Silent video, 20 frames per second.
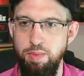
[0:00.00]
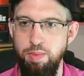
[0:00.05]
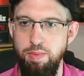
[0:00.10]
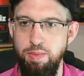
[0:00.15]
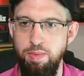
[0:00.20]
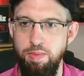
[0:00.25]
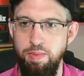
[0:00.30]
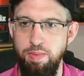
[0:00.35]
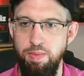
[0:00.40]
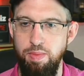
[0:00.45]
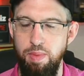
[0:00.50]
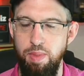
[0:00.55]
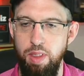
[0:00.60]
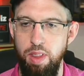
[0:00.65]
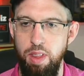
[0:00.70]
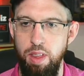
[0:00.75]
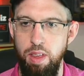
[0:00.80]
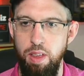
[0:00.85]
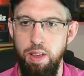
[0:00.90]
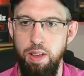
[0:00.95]

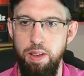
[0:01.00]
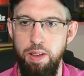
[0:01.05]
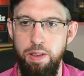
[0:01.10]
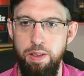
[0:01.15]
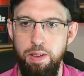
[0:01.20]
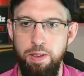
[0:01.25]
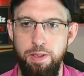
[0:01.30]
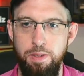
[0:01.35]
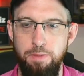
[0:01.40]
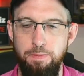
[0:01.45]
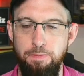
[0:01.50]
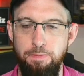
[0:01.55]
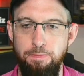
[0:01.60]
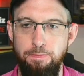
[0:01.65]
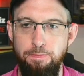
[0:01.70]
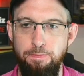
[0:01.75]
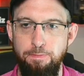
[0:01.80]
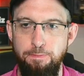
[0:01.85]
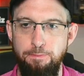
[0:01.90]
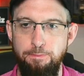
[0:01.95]

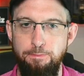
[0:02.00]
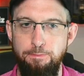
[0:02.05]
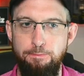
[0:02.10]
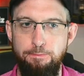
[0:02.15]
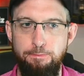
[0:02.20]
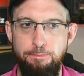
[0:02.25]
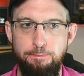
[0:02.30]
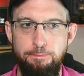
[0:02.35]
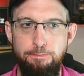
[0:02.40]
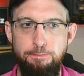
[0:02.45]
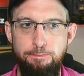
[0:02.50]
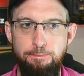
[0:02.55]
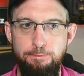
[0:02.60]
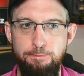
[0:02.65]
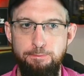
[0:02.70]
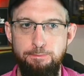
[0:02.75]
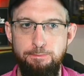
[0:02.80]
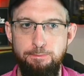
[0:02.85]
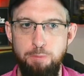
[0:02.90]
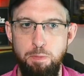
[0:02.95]

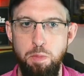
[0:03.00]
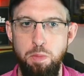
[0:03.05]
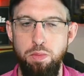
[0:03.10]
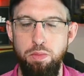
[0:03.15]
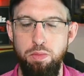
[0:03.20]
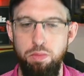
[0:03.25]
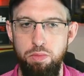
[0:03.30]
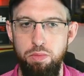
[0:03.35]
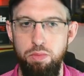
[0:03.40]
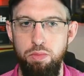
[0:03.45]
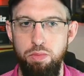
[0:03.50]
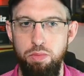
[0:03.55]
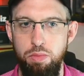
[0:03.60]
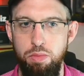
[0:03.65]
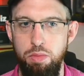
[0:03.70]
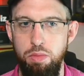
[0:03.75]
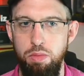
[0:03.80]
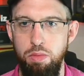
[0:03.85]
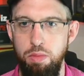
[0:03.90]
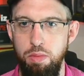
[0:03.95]

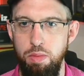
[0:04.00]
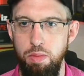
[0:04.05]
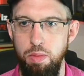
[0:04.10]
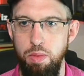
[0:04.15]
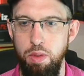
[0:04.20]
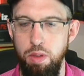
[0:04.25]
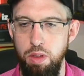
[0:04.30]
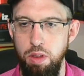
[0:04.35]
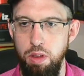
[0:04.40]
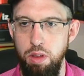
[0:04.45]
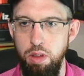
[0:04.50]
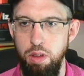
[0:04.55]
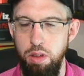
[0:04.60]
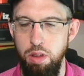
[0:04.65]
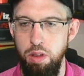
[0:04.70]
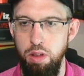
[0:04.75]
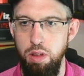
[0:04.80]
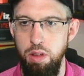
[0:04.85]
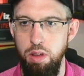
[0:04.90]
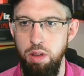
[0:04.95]

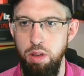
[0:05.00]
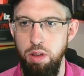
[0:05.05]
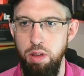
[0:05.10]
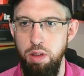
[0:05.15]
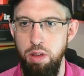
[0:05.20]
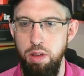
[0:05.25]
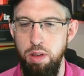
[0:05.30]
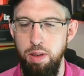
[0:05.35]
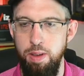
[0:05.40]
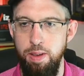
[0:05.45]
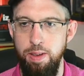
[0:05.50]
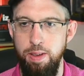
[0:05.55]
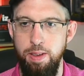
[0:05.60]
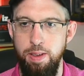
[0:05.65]
(silent)